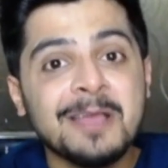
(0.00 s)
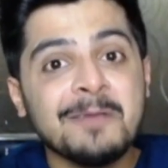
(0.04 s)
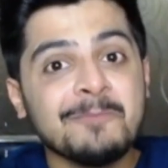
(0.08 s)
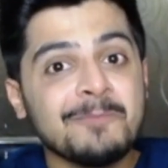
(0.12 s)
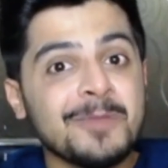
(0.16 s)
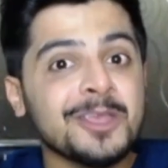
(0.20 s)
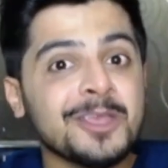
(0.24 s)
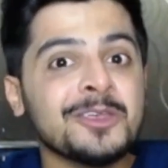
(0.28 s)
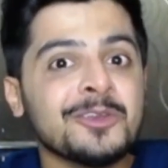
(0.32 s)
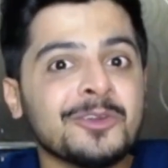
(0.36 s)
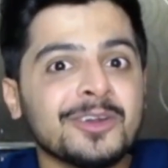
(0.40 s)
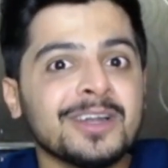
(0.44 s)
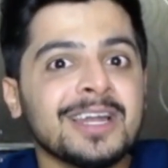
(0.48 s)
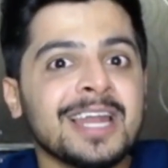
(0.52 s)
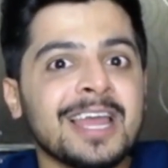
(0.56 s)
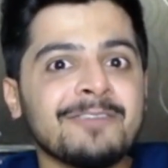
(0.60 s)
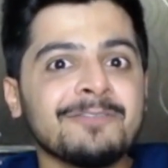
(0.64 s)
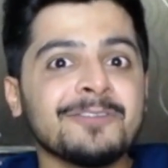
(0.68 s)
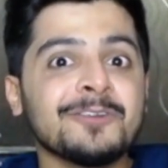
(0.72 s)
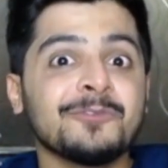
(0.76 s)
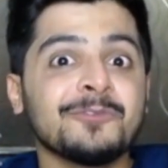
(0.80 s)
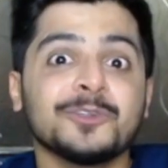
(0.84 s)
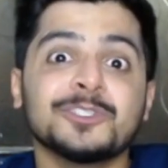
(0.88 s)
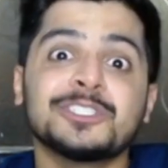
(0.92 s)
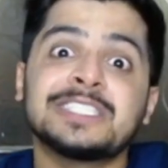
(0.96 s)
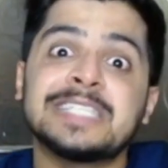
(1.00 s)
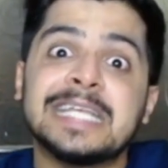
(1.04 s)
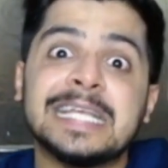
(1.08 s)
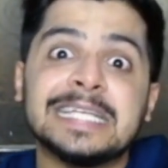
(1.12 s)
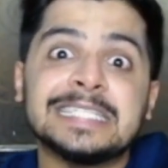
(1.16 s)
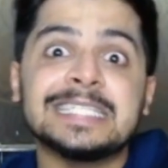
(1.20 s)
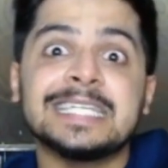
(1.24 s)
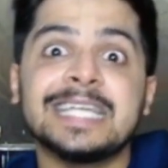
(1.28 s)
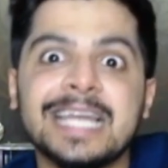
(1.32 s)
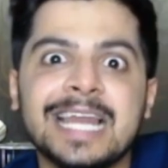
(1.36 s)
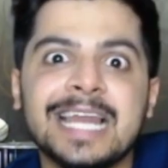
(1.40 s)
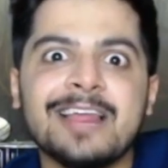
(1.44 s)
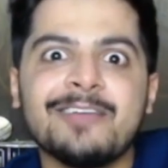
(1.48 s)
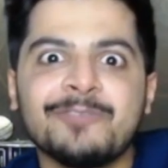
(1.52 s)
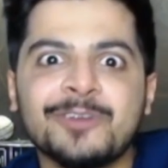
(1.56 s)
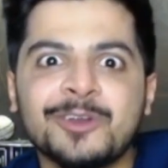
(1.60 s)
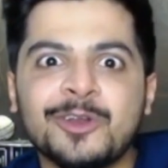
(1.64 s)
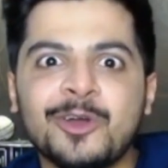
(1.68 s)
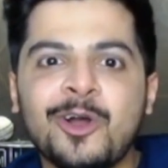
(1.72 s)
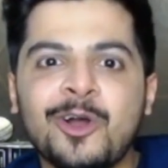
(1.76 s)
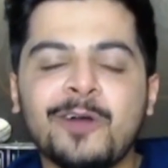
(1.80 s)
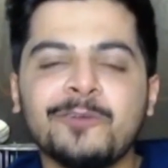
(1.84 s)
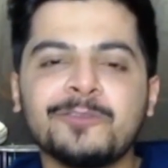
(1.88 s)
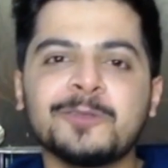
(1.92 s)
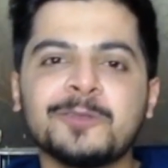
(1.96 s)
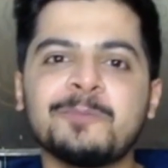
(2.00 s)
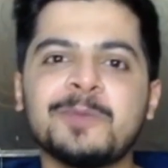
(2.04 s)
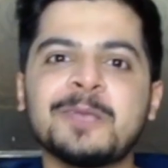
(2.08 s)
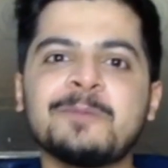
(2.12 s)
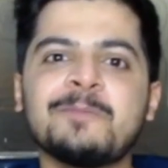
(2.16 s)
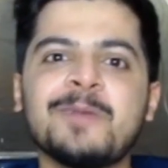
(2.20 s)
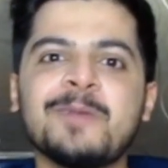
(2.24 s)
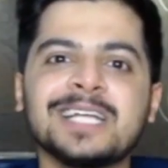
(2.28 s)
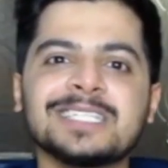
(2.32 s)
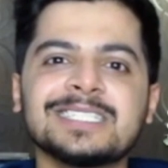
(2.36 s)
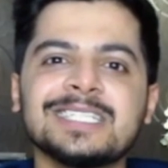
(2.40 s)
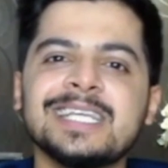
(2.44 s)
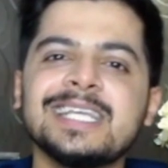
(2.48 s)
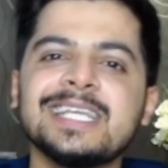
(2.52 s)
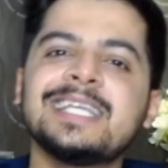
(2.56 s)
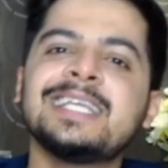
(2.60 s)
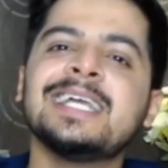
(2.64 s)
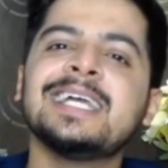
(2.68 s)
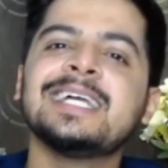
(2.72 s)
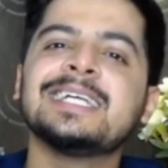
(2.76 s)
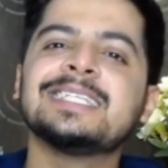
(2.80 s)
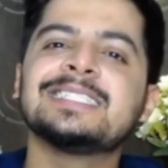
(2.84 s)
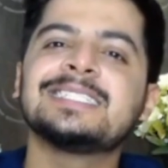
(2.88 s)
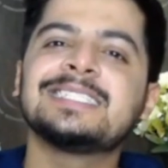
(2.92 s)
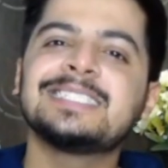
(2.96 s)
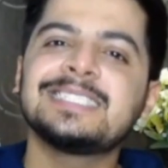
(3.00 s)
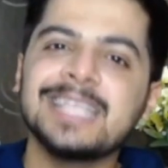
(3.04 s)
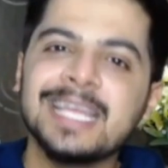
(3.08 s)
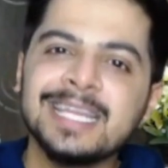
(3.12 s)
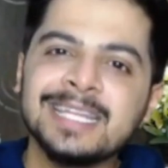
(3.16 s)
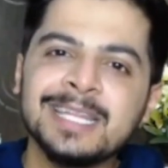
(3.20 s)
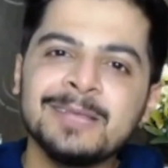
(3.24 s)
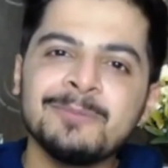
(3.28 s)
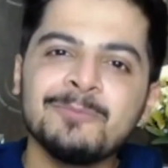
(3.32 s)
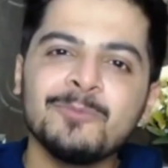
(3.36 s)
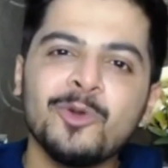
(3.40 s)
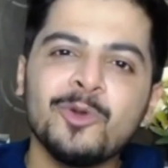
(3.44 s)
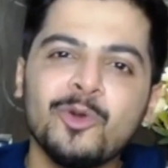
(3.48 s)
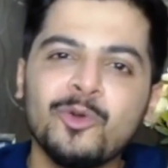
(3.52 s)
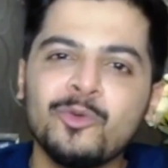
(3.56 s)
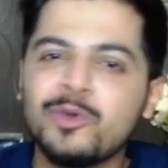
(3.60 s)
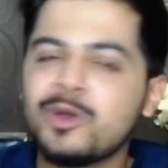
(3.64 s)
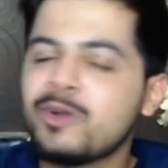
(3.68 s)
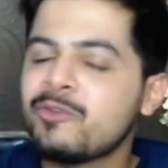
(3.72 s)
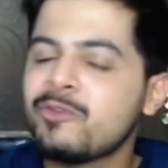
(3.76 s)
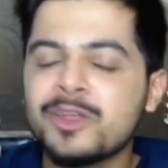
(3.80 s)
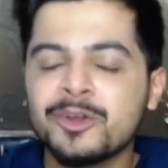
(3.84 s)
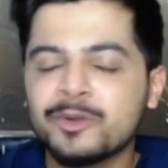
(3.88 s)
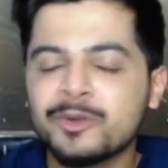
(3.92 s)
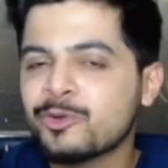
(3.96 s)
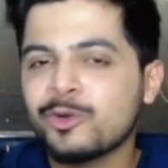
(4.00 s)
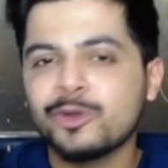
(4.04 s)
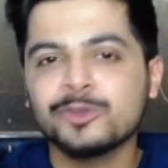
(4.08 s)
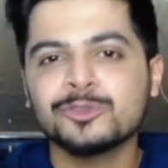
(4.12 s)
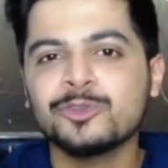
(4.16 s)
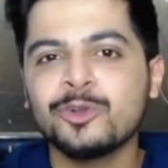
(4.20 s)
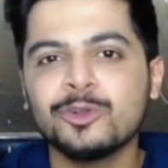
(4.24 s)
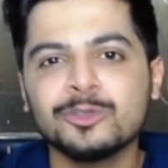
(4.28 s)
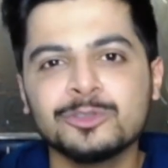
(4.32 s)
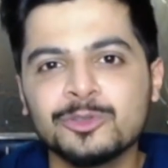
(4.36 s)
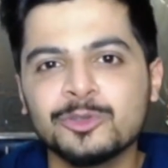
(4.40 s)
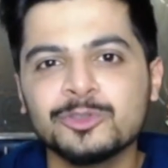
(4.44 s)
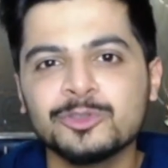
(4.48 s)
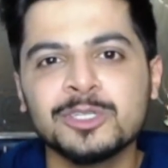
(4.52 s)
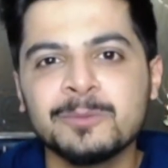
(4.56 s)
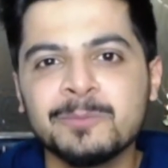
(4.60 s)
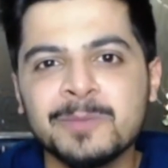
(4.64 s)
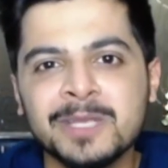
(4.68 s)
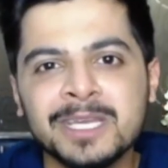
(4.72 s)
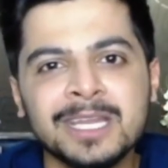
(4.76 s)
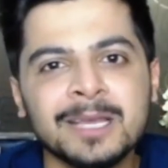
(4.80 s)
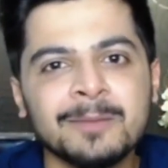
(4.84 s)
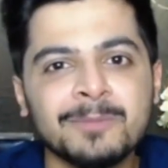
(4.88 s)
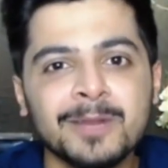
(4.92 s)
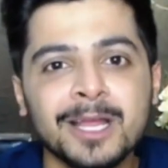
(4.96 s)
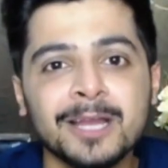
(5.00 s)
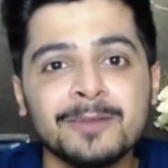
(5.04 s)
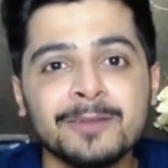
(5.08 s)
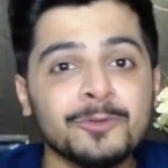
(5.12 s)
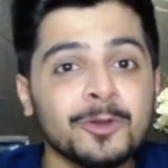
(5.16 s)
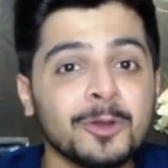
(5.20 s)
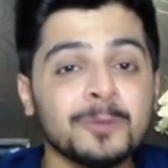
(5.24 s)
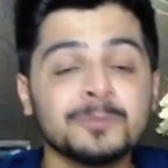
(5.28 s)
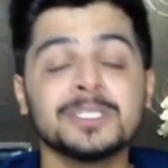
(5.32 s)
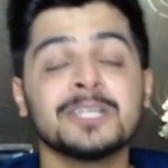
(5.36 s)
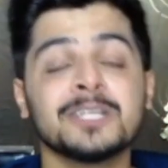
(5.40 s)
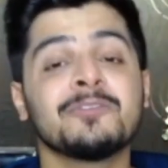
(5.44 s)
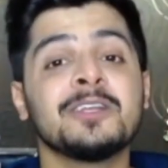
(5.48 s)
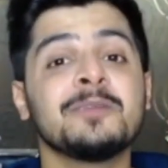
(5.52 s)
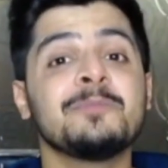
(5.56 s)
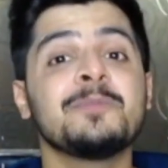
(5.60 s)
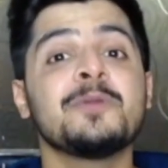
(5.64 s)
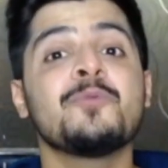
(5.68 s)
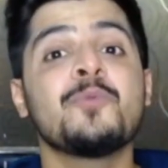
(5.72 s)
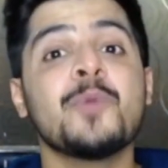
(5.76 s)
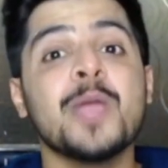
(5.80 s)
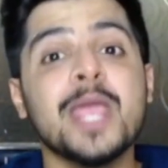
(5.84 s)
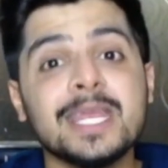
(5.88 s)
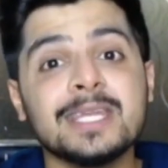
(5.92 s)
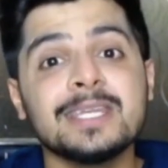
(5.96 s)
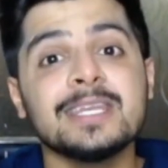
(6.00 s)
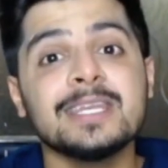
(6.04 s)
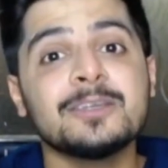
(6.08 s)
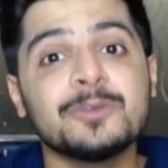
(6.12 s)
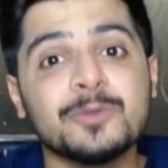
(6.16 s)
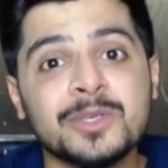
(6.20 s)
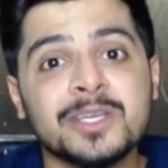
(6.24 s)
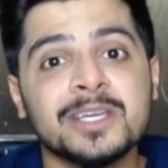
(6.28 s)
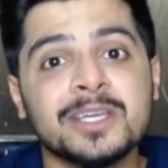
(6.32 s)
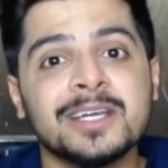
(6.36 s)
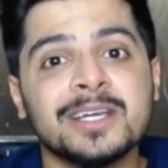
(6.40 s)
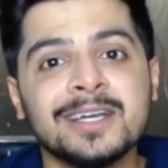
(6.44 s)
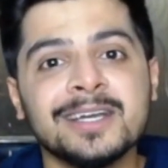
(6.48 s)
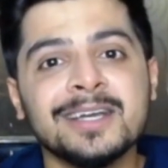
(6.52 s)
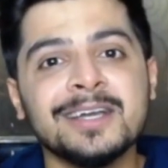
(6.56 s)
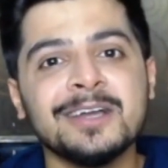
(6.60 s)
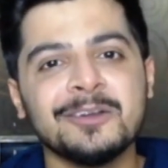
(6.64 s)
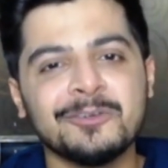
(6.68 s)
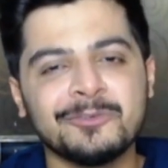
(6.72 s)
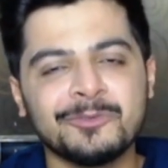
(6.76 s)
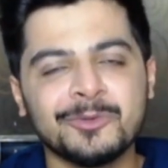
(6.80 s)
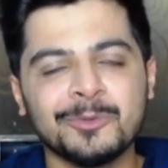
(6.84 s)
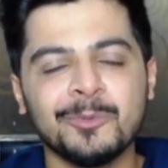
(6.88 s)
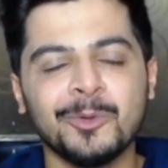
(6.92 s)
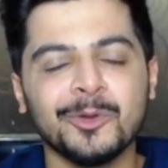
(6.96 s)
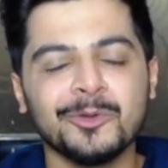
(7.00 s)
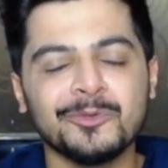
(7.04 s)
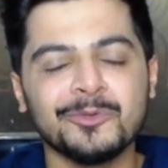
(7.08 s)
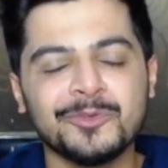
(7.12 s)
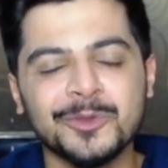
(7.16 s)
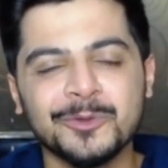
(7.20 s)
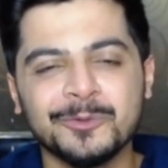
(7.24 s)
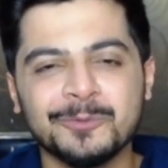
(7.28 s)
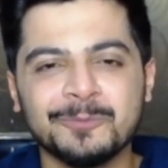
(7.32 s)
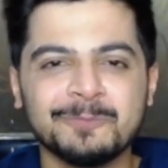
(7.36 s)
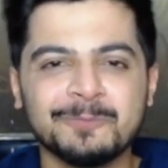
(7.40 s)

Pick your eleven for Season eleven of the Big Bash League. Send them over. We're across all social media platforms and we'll be waiting to hear from all of you.